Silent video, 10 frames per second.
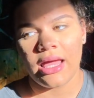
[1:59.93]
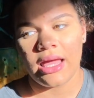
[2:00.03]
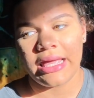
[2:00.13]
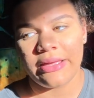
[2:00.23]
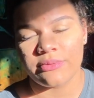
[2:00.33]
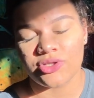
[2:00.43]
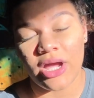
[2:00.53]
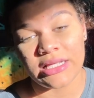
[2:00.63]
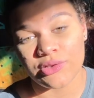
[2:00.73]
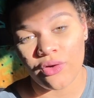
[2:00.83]
he was
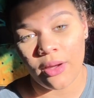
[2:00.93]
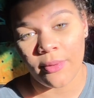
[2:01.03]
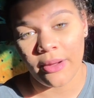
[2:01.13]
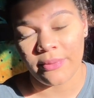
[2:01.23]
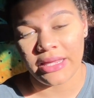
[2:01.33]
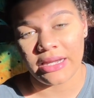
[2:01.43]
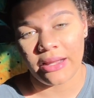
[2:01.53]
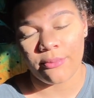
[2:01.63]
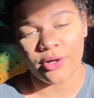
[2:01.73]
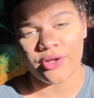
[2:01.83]
trying to rob her but ended
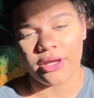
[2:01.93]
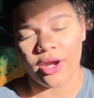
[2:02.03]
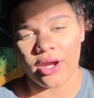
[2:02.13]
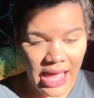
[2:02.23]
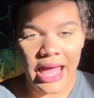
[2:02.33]
up murdering her.